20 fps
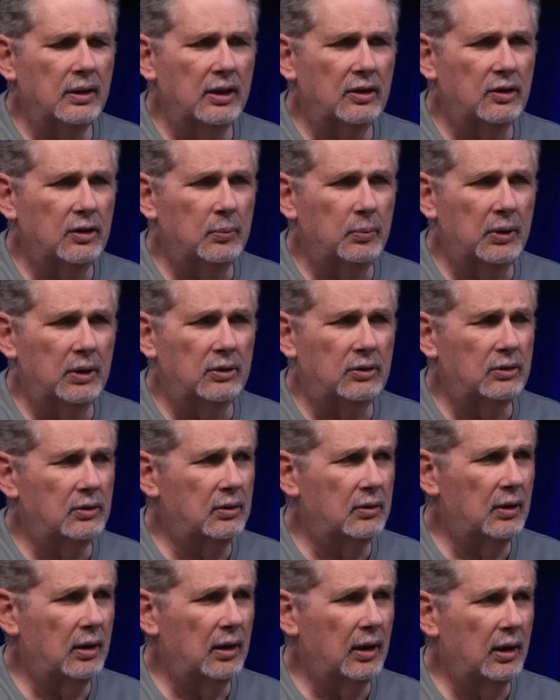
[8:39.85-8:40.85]
that's the best
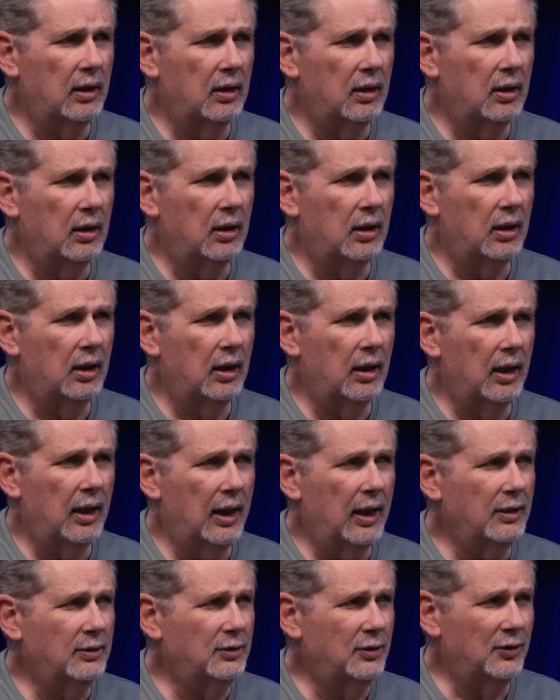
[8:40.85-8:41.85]

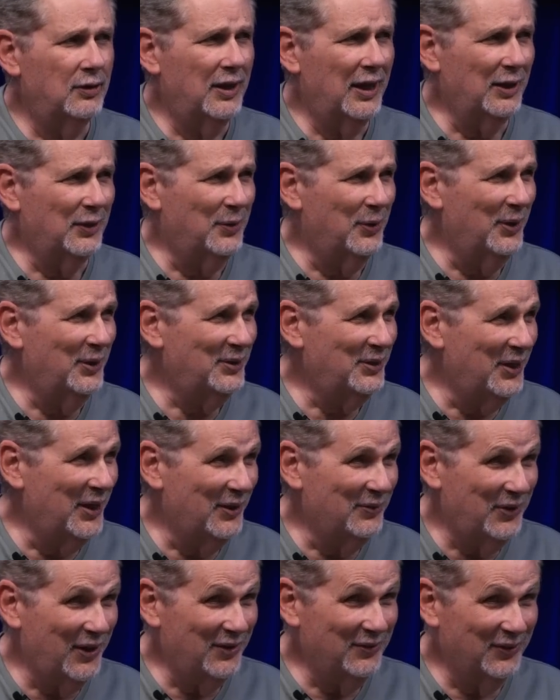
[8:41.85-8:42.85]
answer to that question
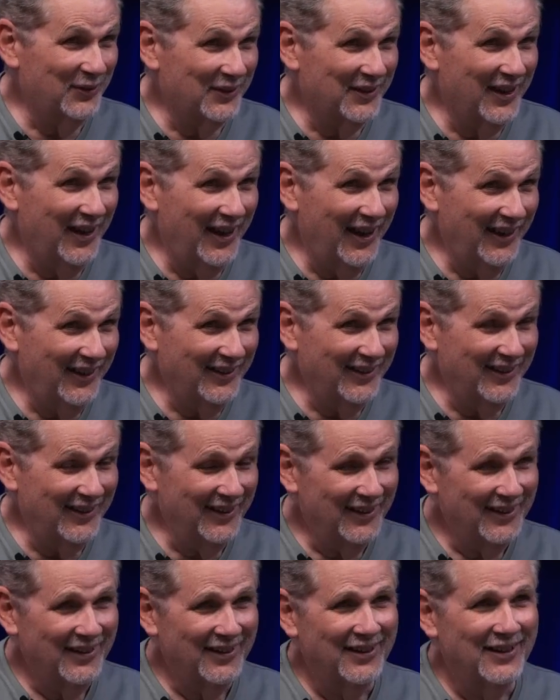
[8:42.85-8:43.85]
I've ever gotten.
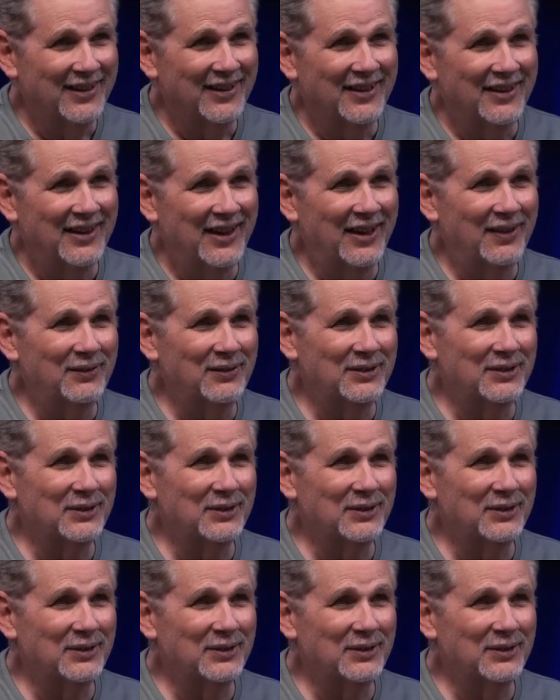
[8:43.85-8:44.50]
That was